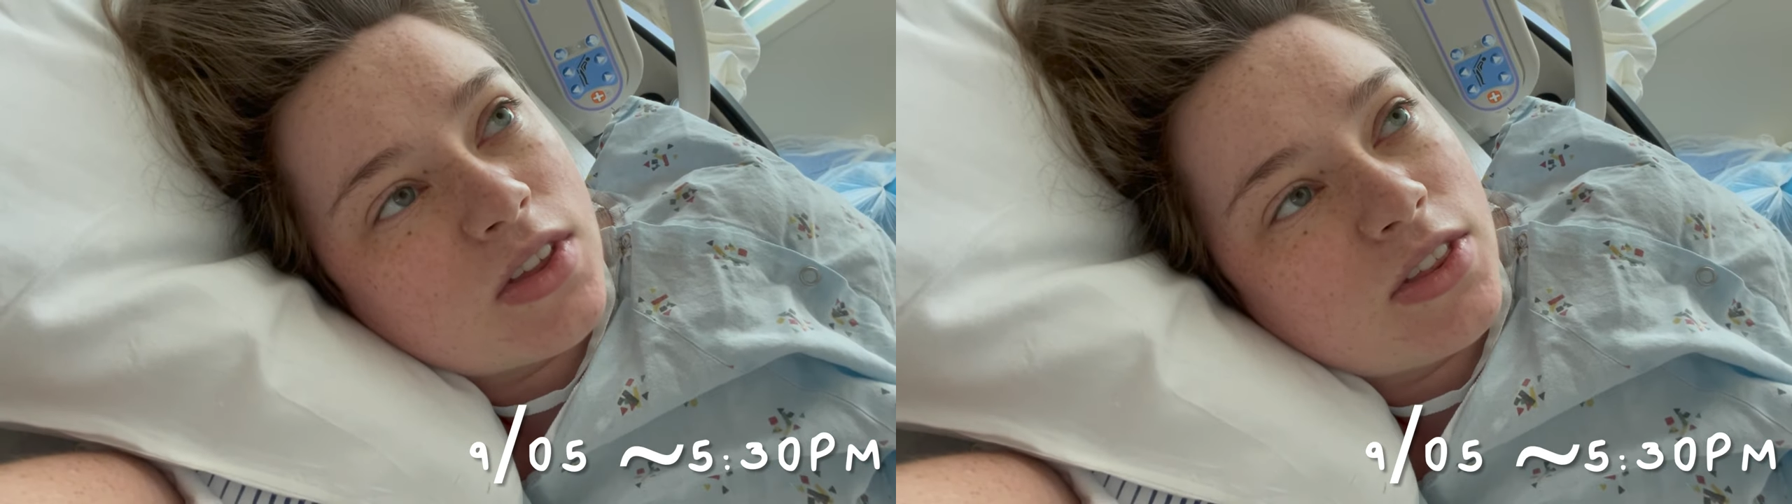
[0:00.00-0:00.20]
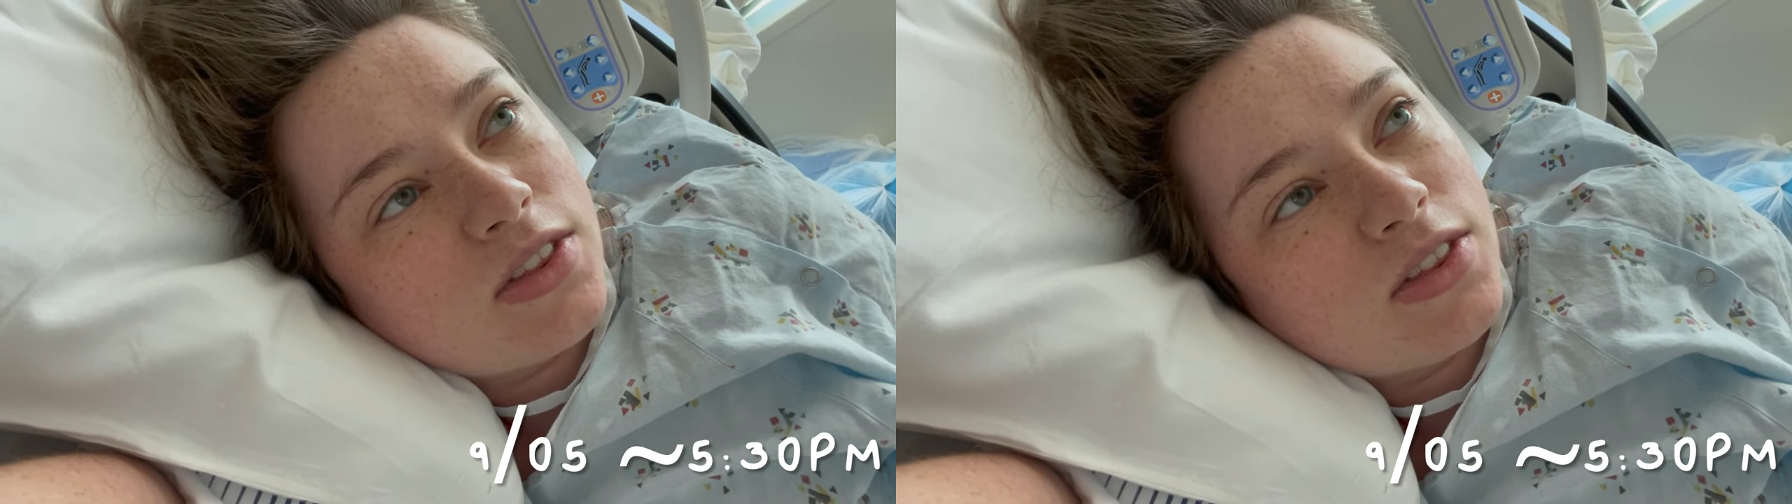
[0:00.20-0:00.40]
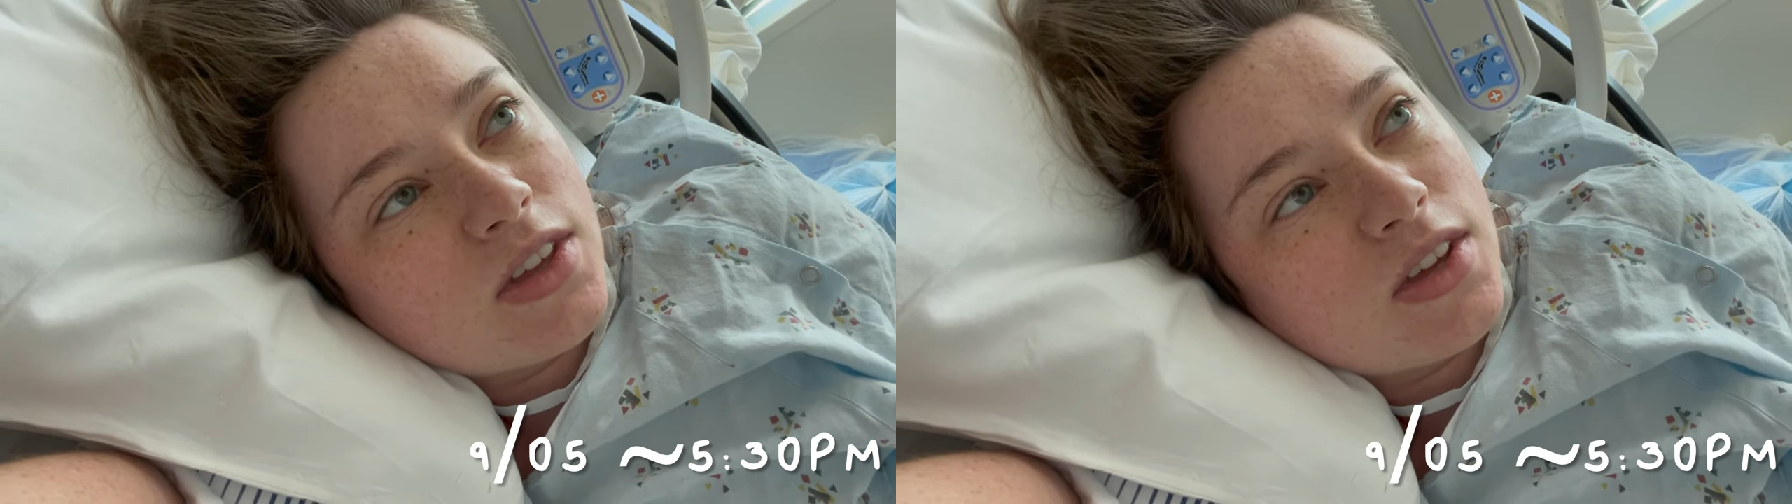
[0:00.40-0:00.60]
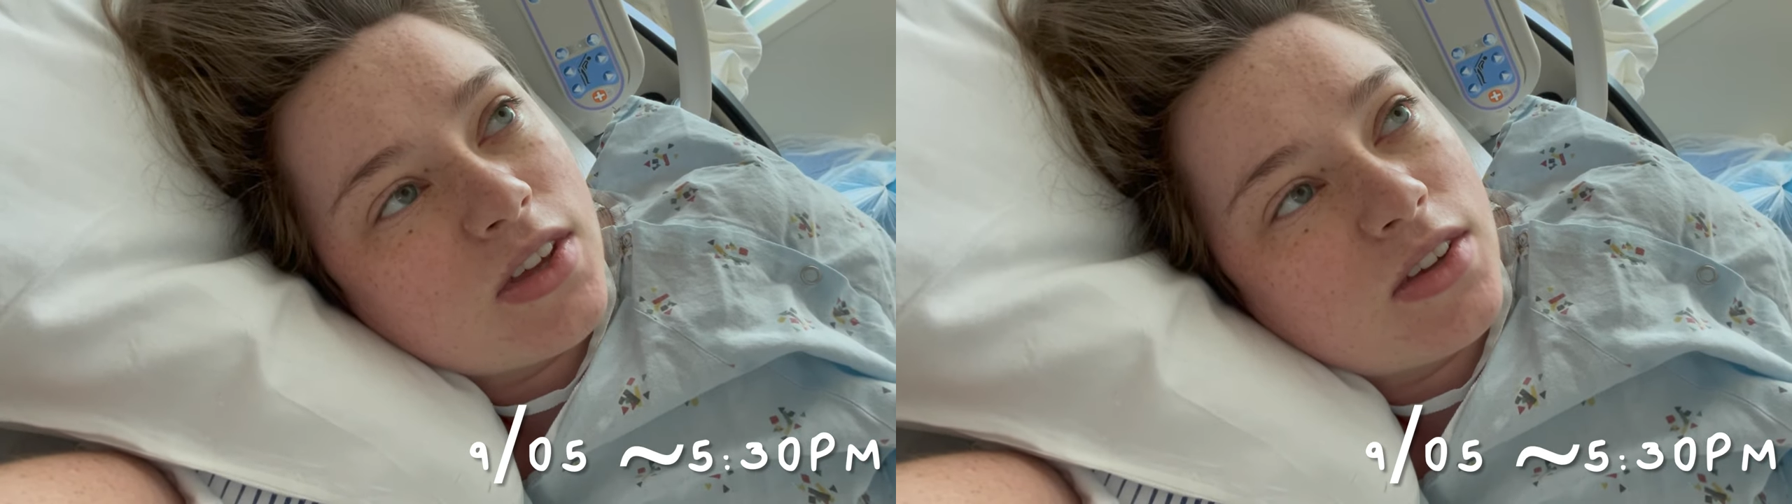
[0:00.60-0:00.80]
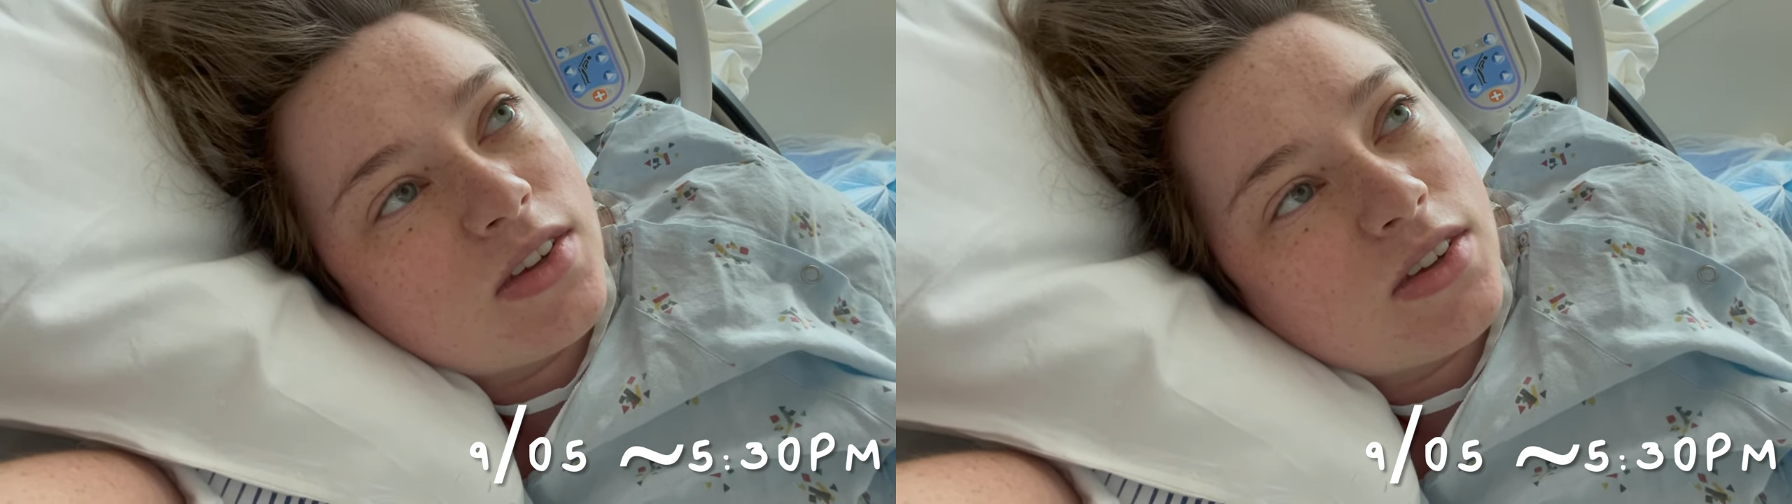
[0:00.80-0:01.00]
think
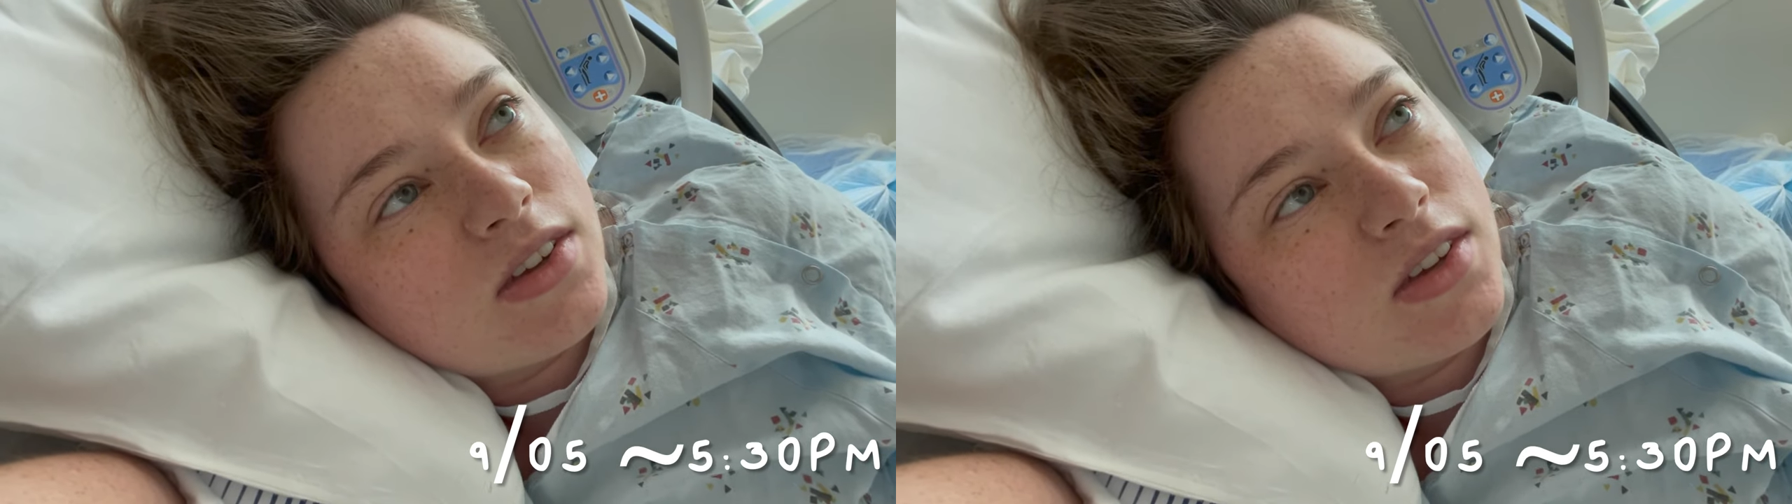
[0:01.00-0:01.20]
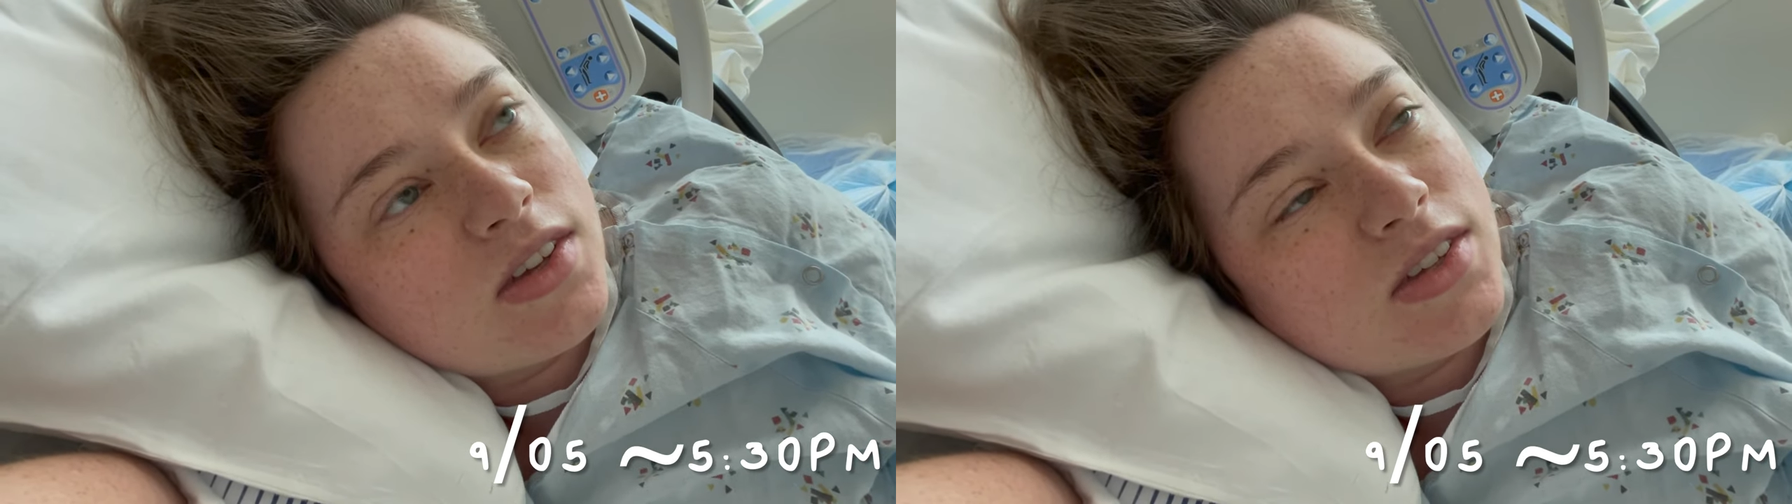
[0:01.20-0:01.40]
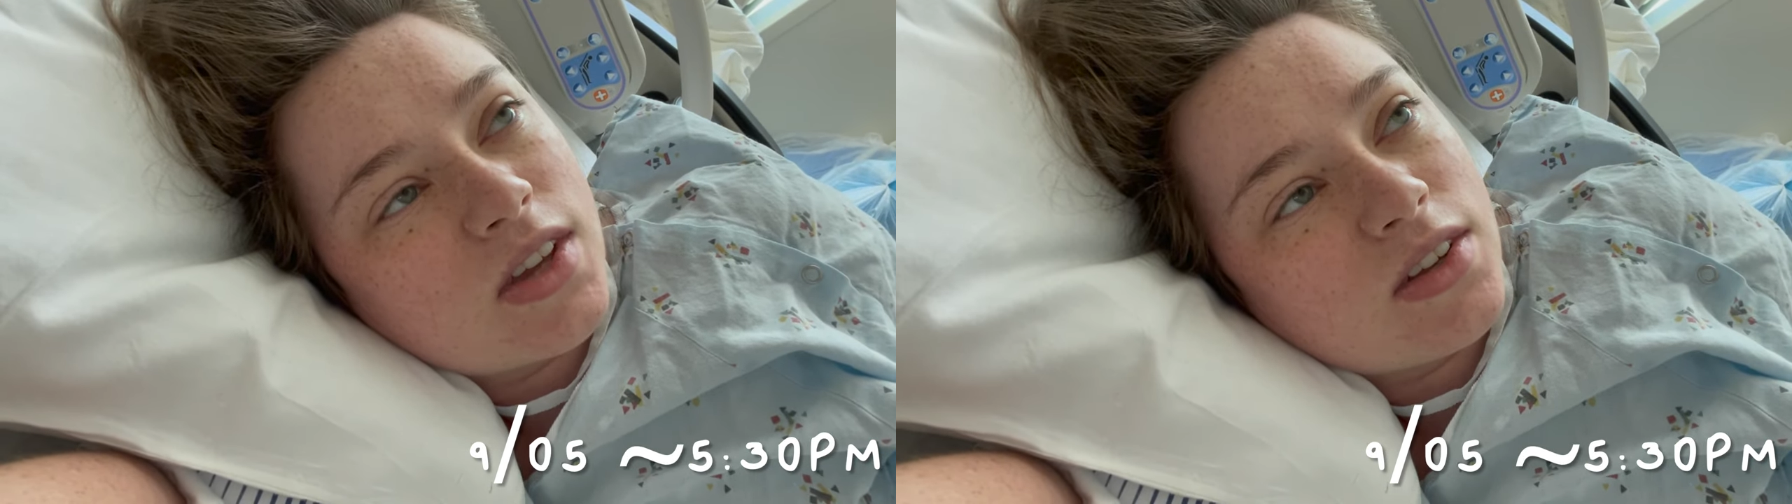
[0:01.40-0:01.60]
he's at